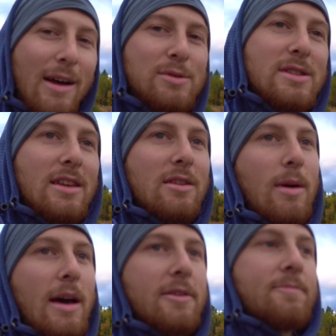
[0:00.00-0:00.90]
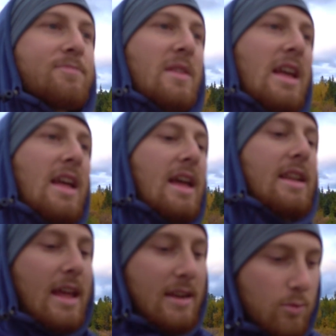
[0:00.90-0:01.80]
I was thinking about it
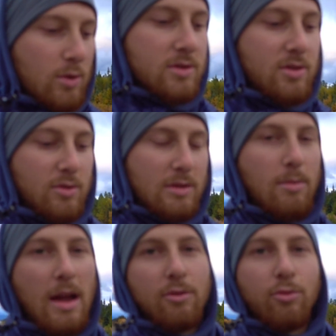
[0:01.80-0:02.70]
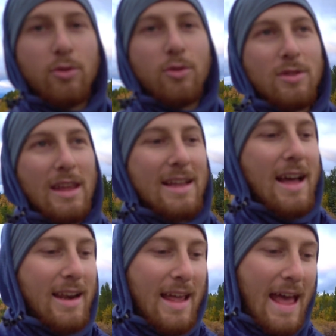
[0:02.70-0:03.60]
anyone doing my route, they
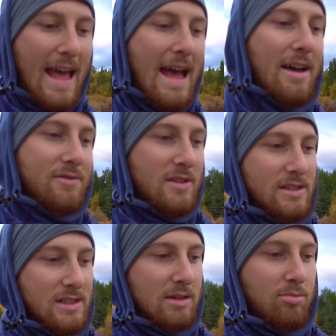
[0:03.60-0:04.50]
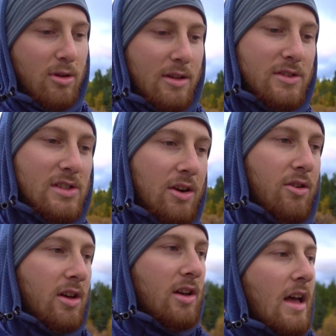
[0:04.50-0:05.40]
kind of have to sleep around this
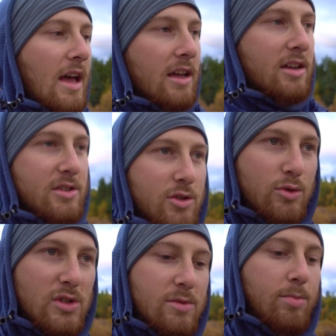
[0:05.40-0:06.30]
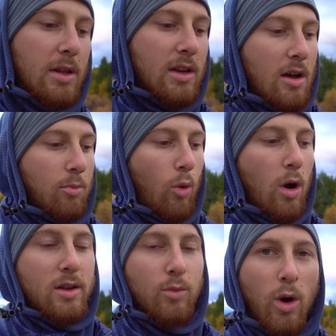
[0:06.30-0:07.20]
area because you'd split up
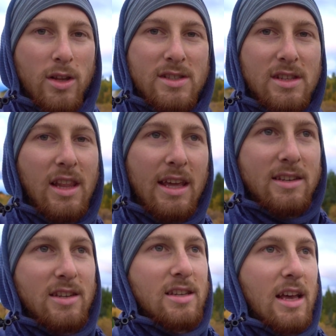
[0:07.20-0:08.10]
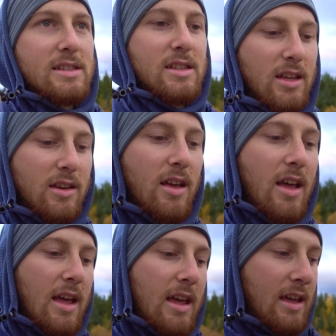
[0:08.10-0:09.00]
Watson Lake to
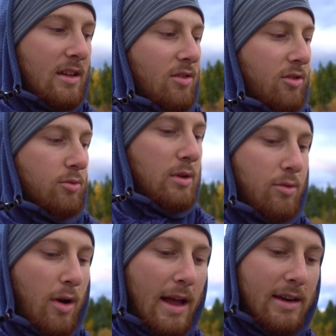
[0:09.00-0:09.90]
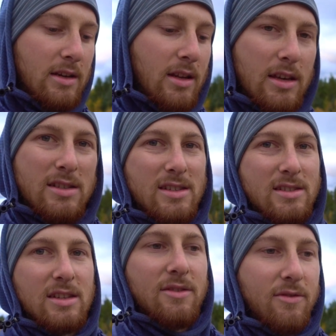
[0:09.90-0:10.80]
Teslin in three riding days because
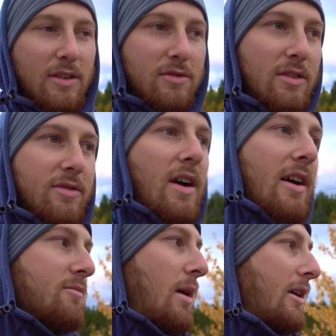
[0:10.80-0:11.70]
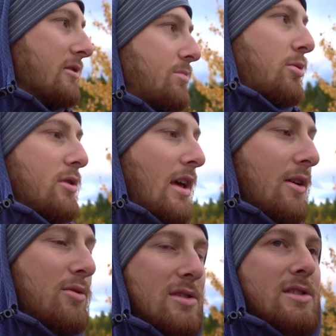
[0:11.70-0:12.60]
it's 55 miles per
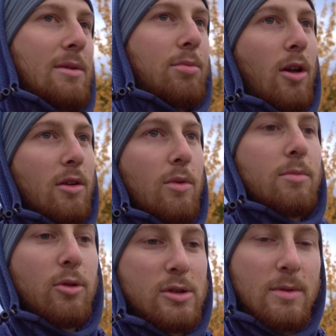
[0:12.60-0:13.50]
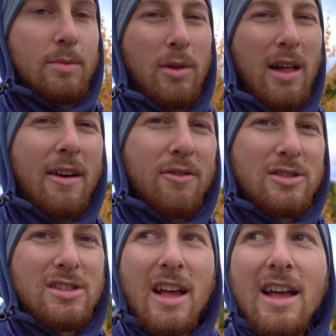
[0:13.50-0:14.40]
day, which is like probably what most people
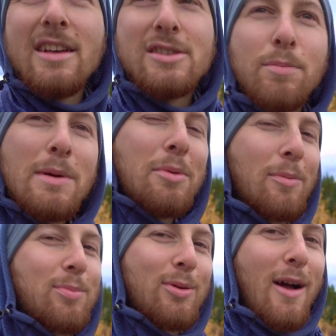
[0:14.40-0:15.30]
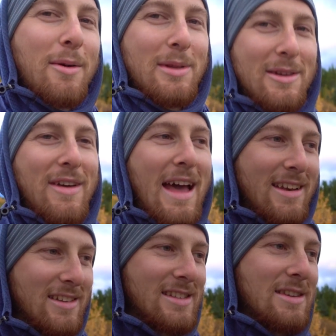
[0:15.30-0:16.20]
average. So people probably have
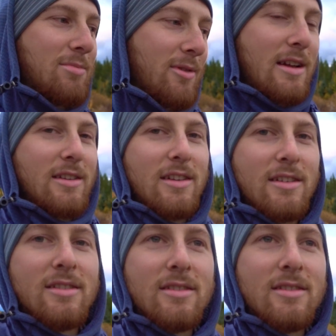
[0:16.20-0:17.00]
had to sleep around here.